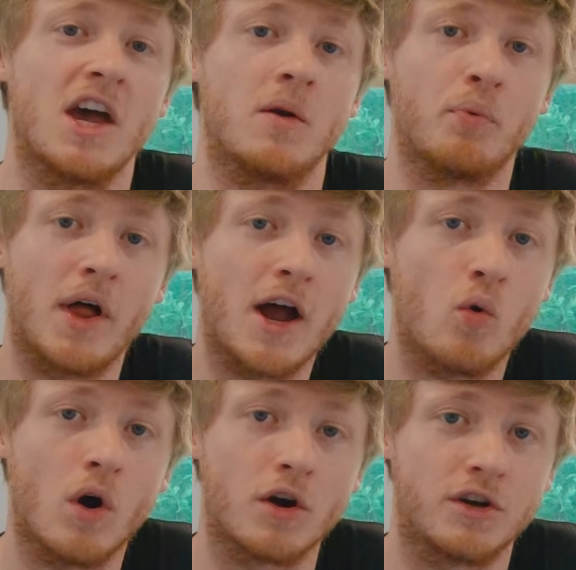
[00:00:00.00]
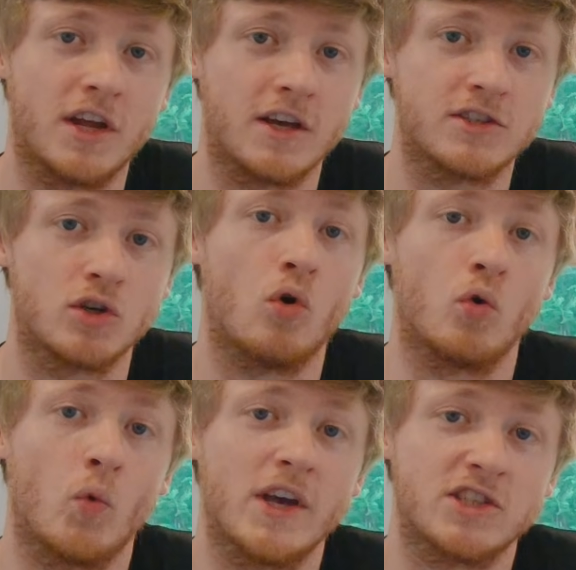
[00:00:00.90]
And black water tanks
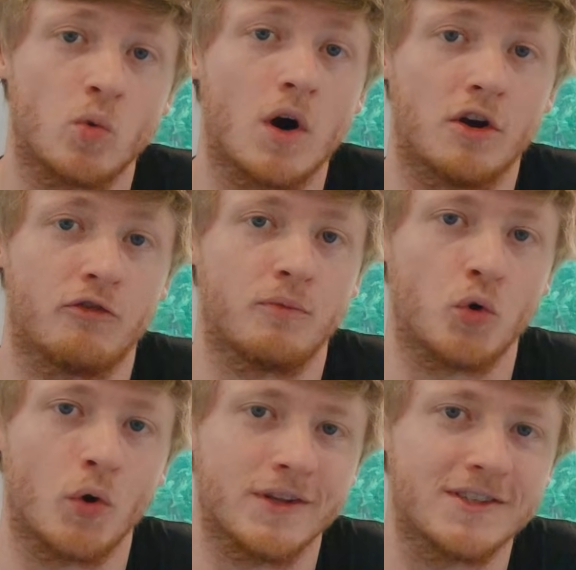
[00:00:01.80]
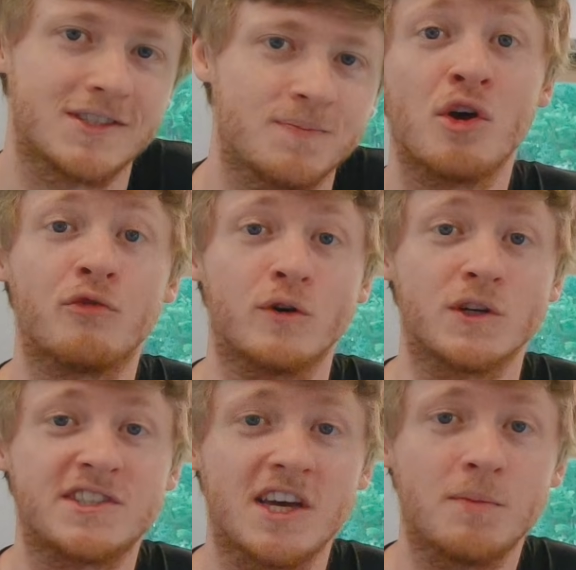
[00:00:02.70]
hold wastewater from toilets.
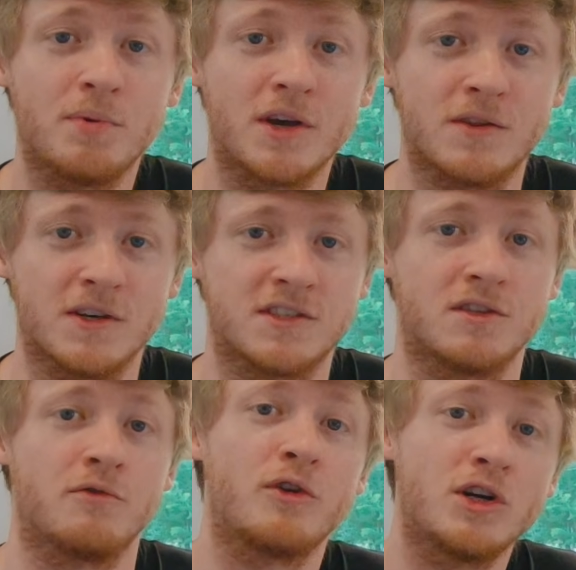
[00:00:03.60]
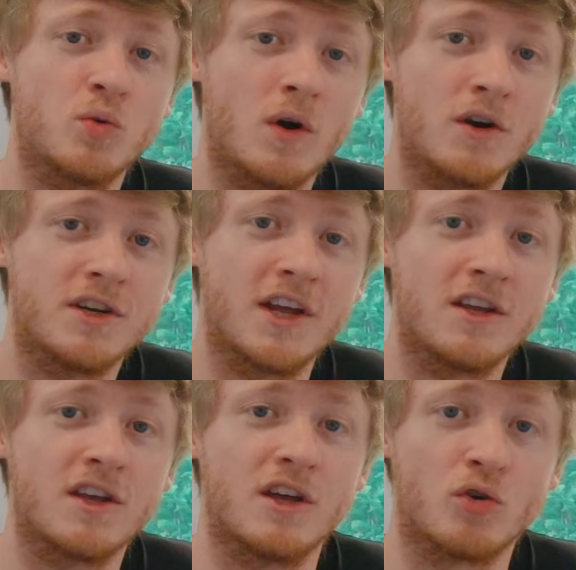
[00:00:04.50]
For a setup like this, the freshwater
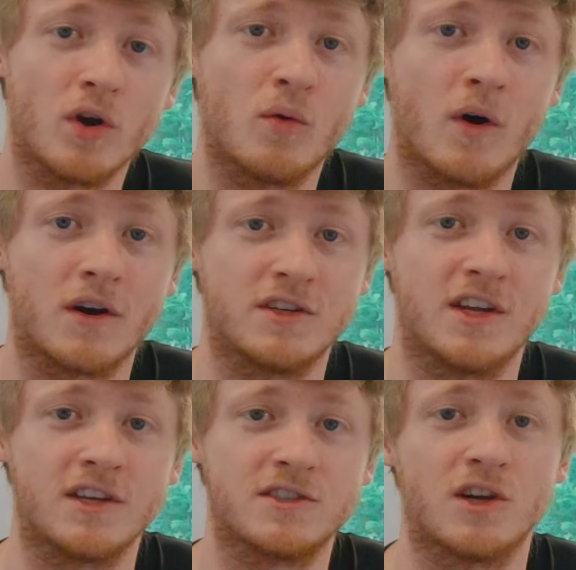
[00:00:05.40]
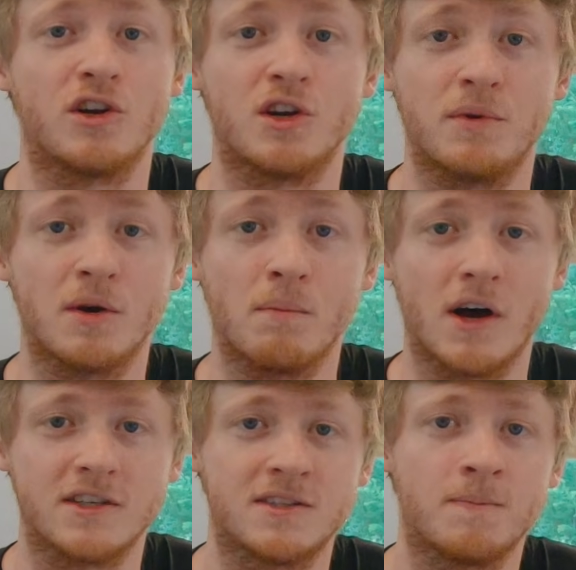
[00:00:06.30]
tank and gray water tanks are going to be a
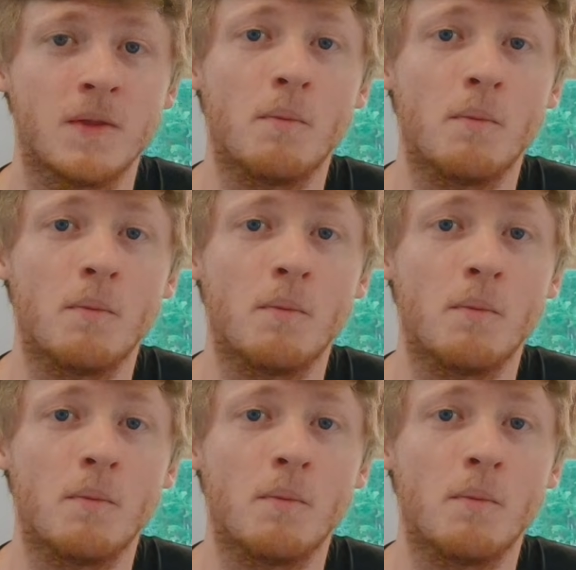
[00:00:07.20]
must.